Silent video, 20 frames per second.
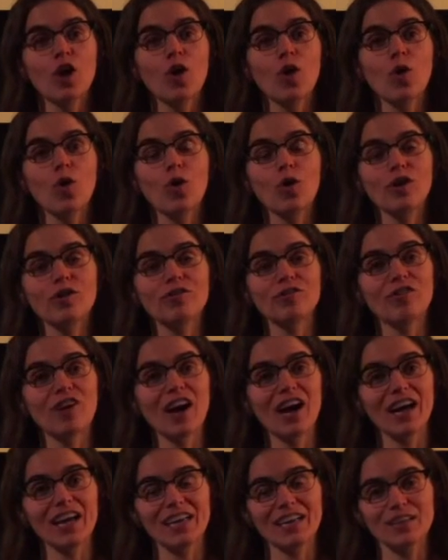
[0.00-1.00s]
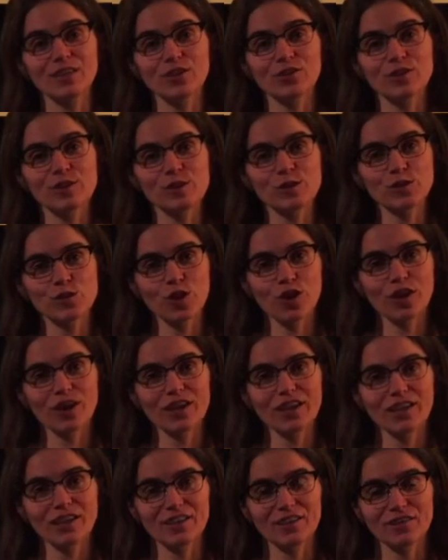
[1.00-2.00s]
or find a
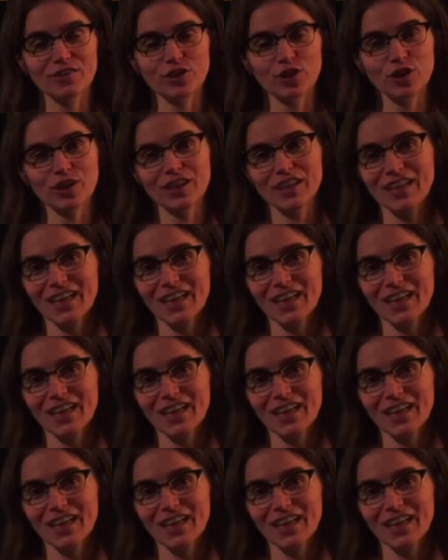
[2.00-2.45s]
restorative yoga